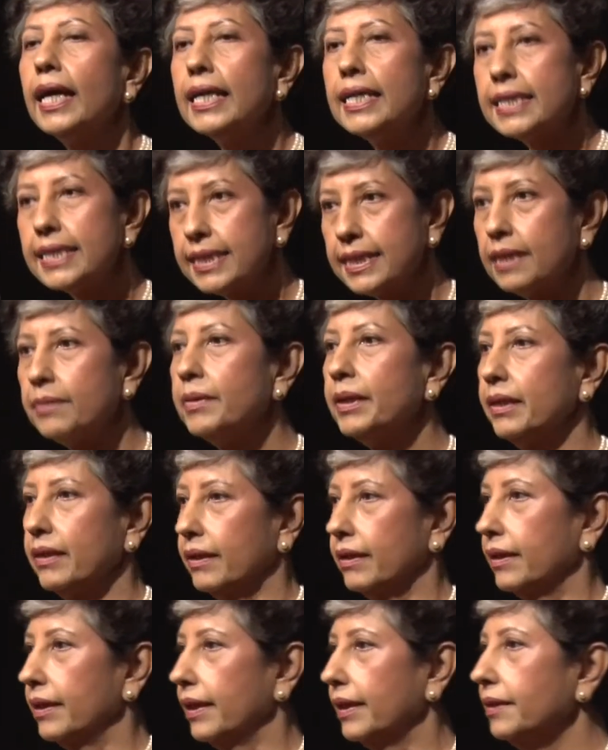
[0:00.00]

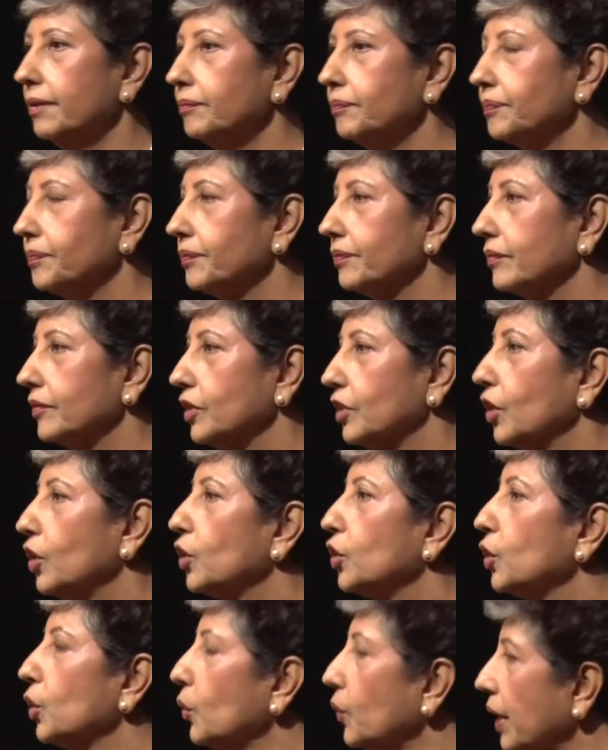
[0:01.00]
Similarly,
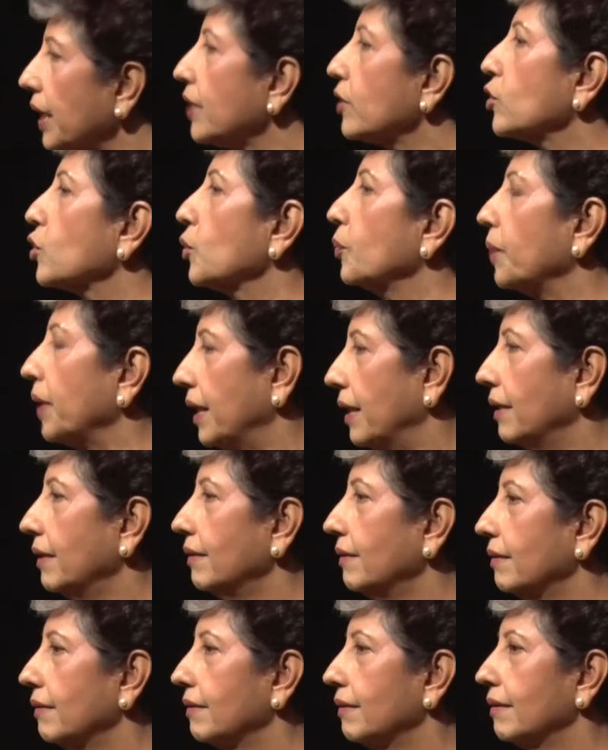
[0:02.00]
you need to be
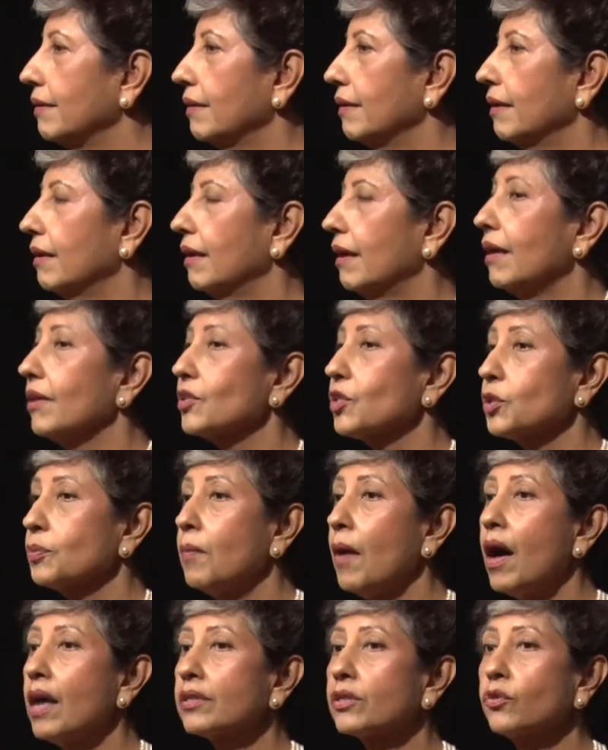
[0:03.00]
a
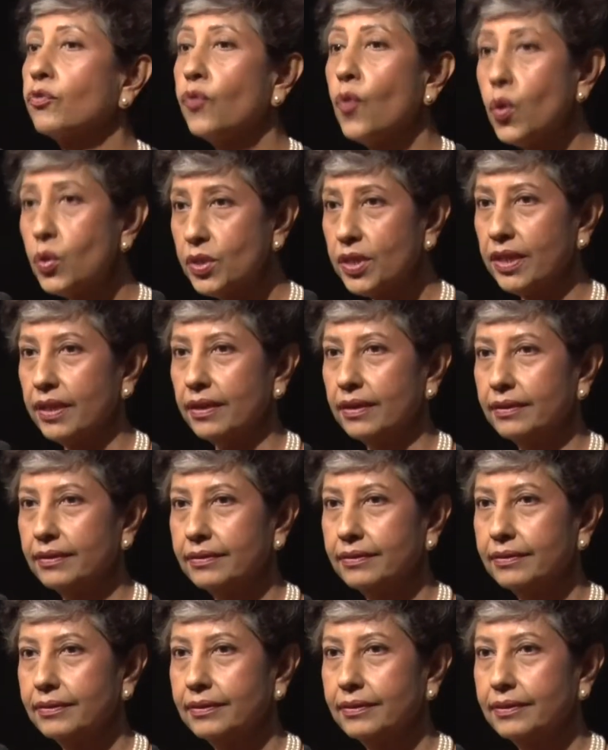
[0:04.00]
smart voter,
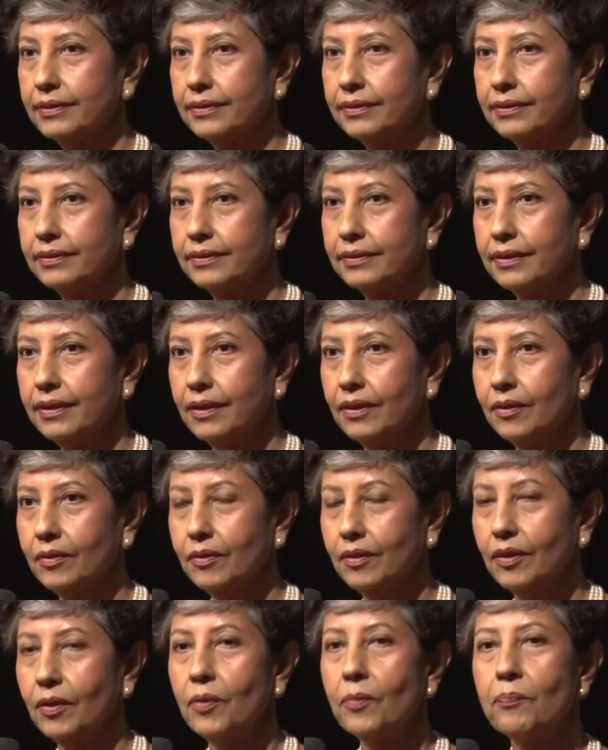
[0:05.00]

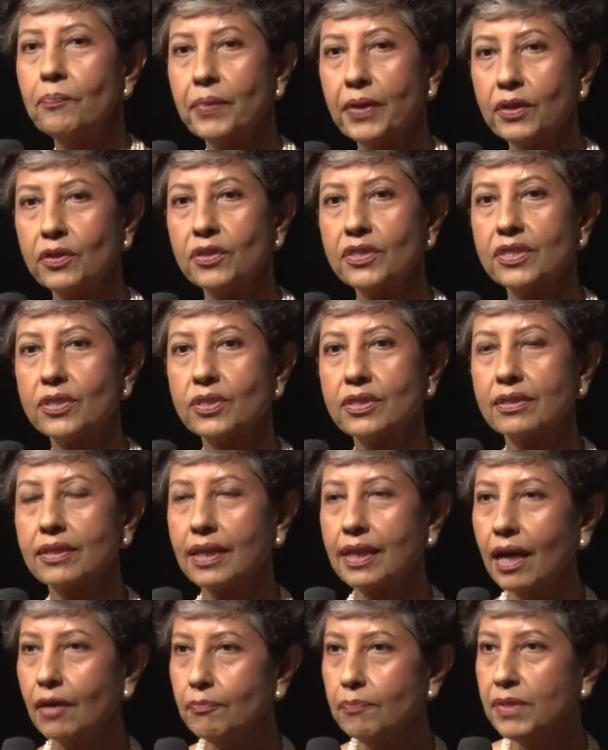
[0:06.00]
because the
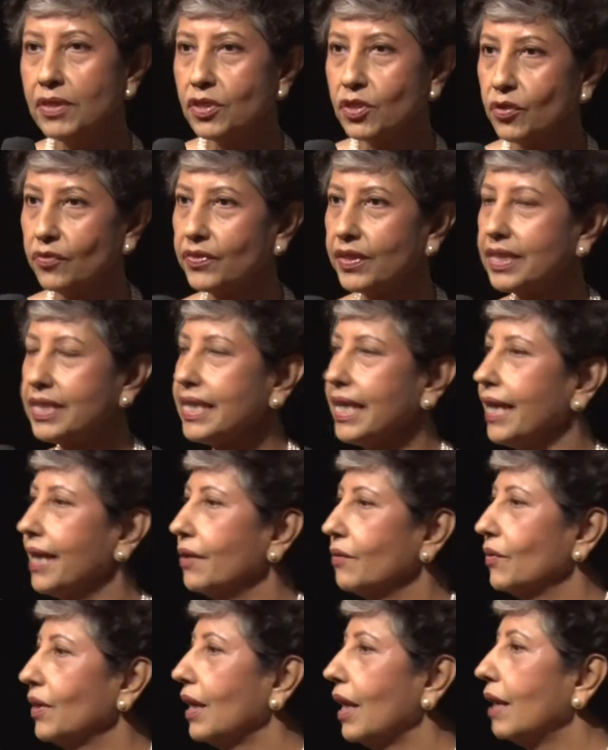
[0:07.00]
government of the day
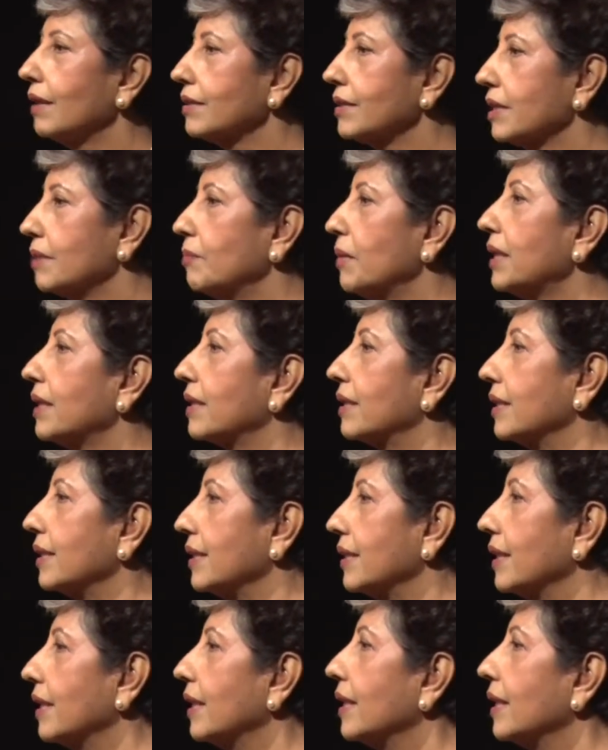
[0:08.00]
will ultimately